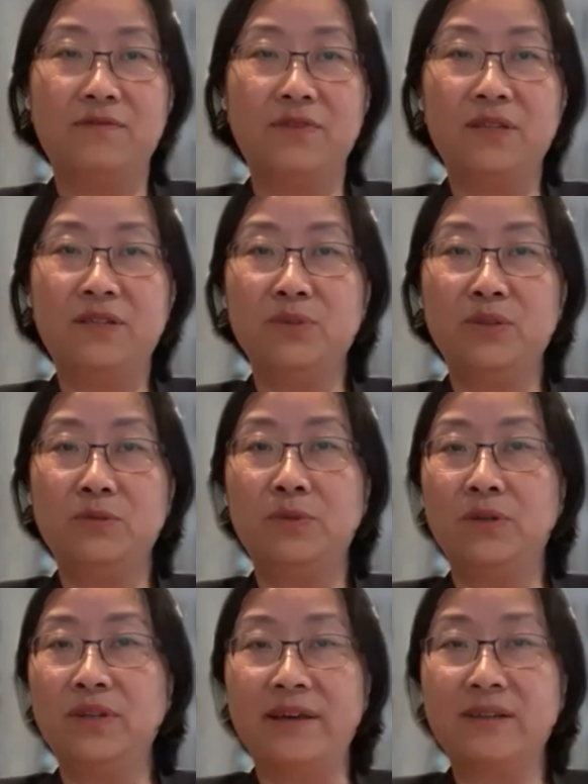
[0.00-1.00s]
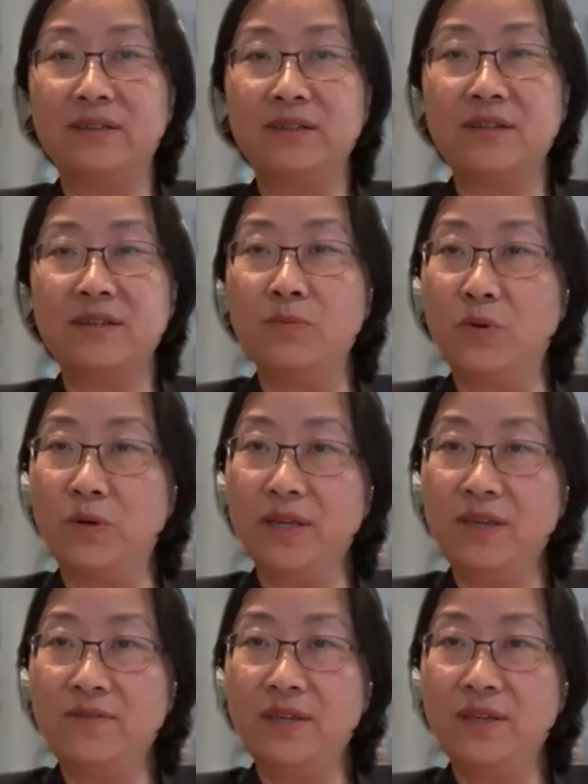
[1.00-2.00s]
VW will likely sell more
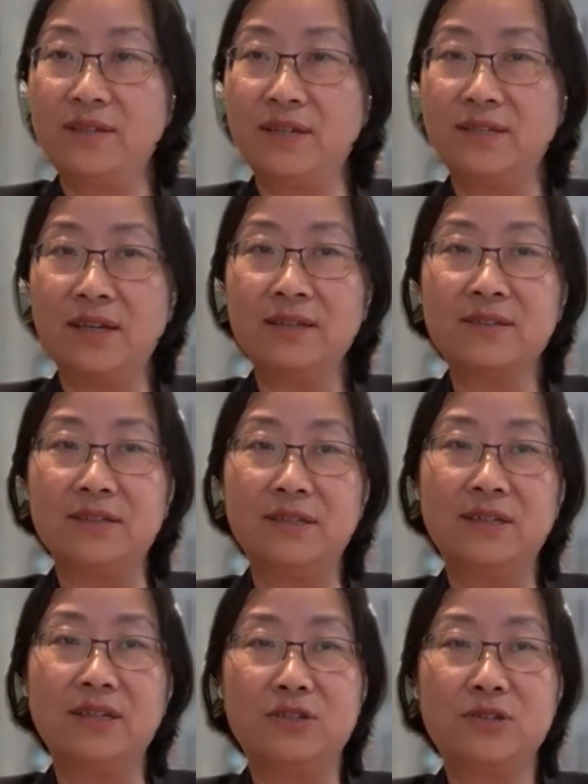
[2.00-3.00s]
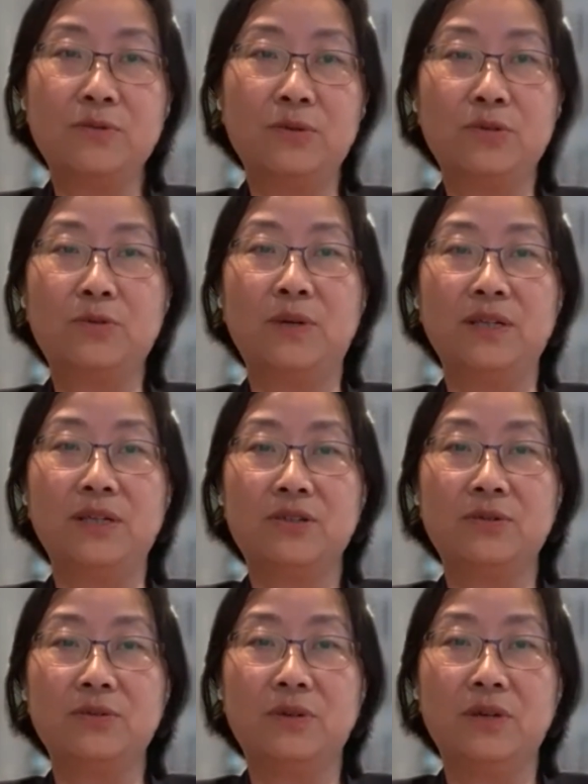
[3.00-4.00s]
EVs than Tesla in
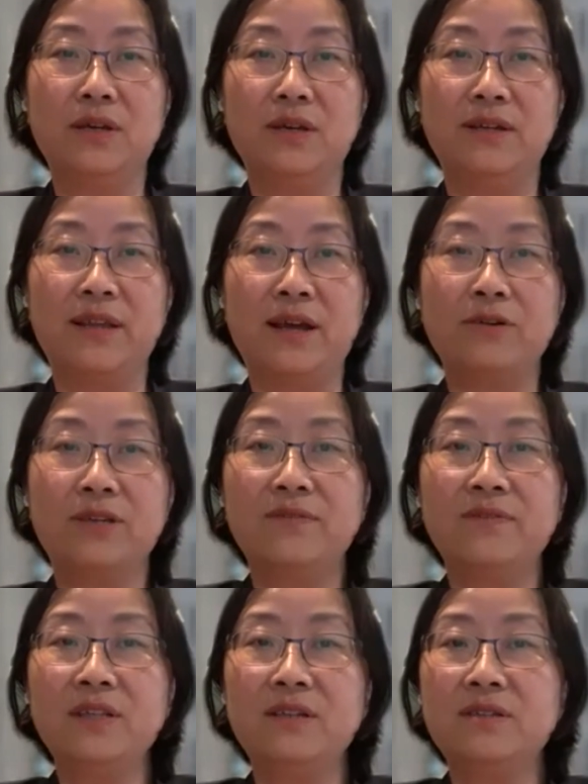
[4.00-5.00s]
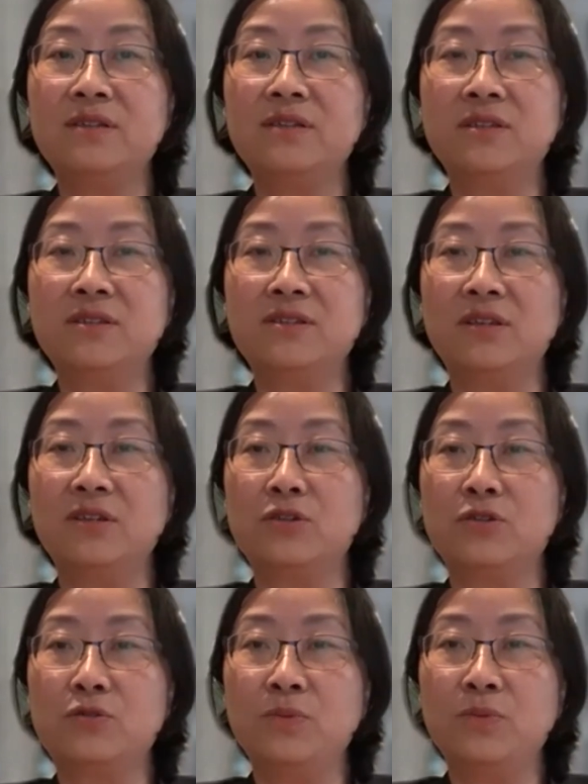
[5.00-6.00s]
2022. Now, given its existing
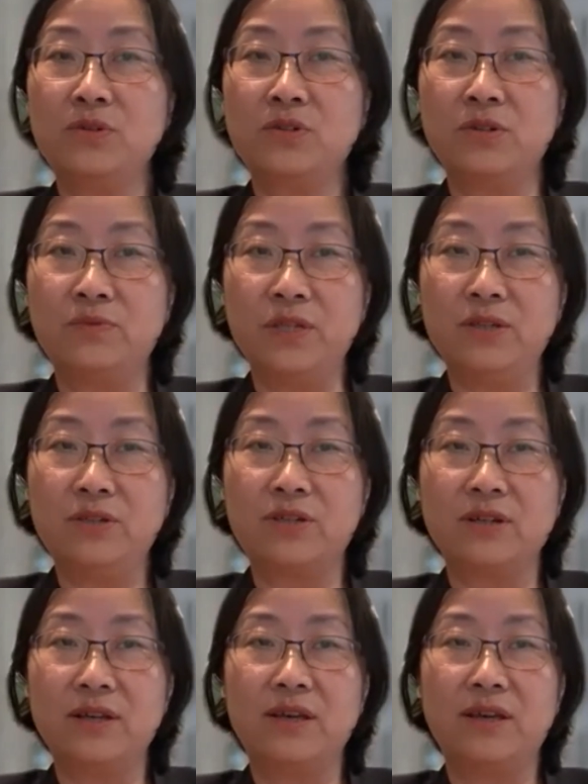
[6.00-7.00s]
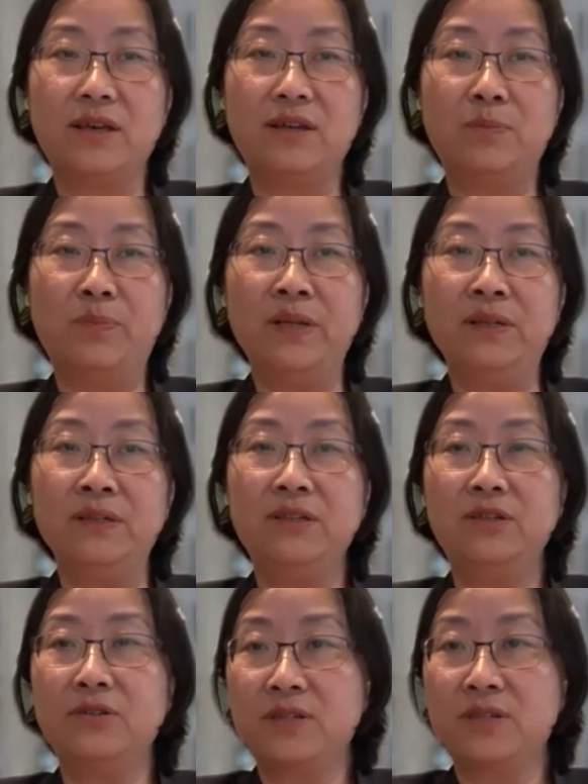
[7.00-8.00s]
distribution reach and
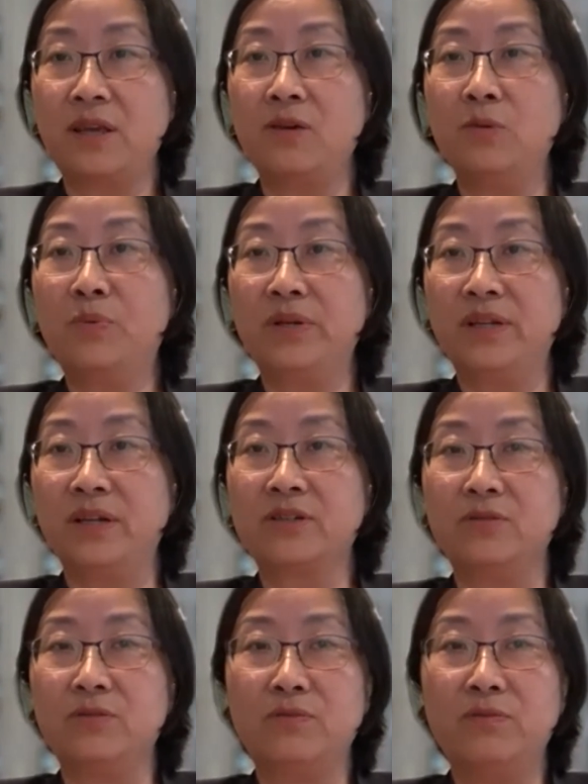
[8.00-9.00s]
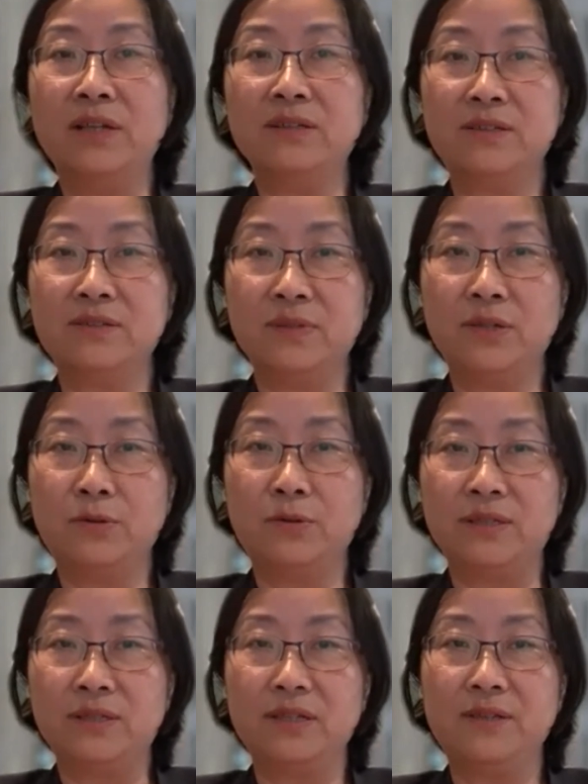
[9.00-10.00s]
ability to scale production relatively
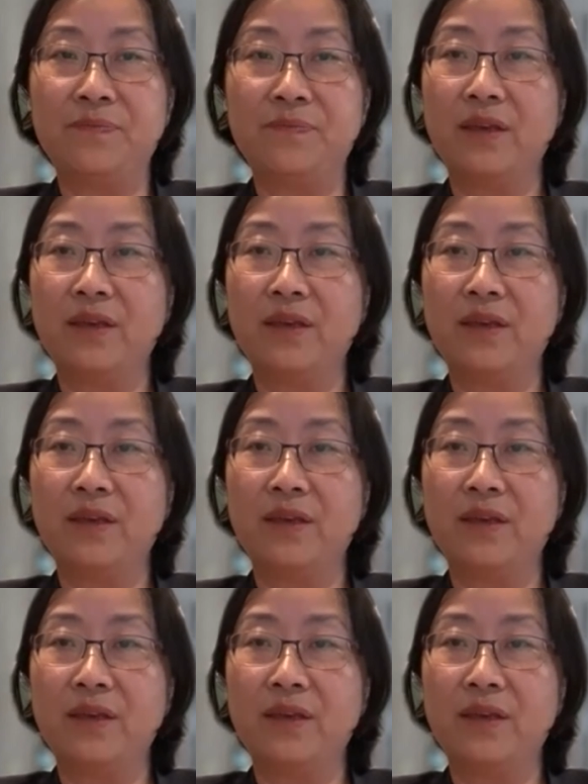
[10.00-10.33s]
quickly,